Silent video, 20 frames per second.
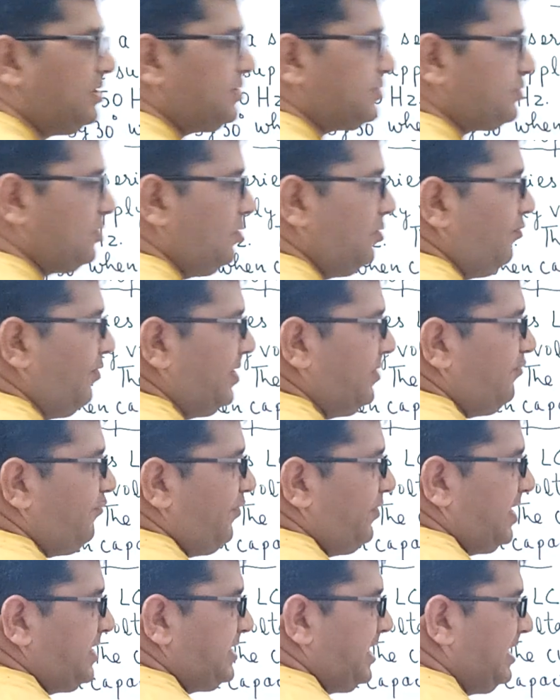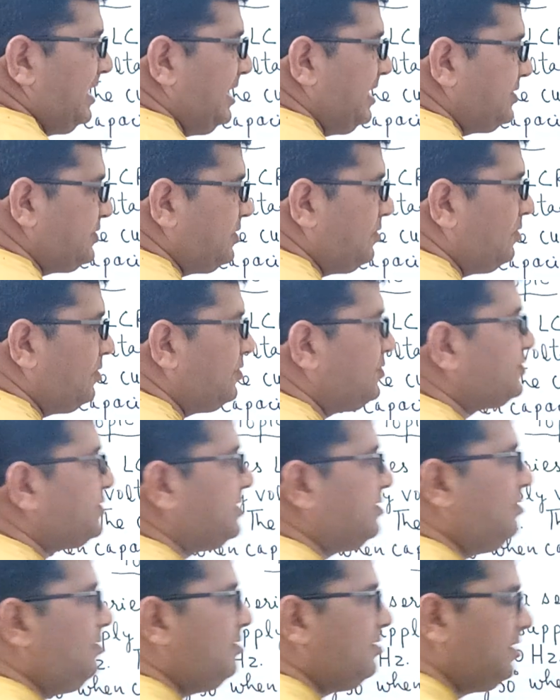So when phase angle is equal to
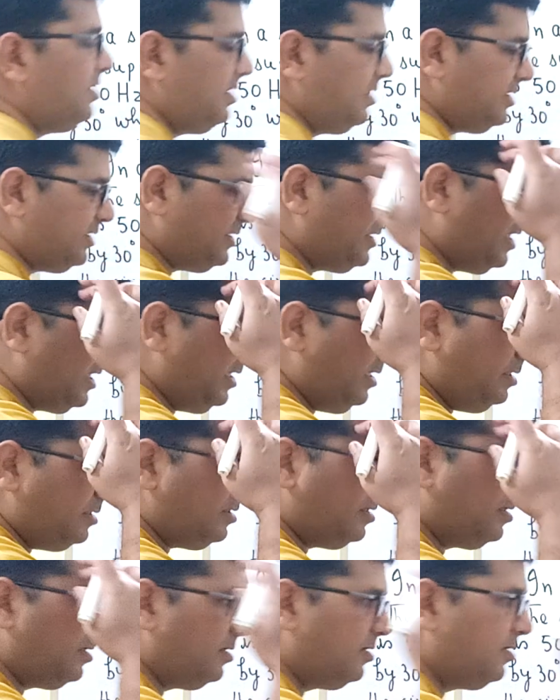0 then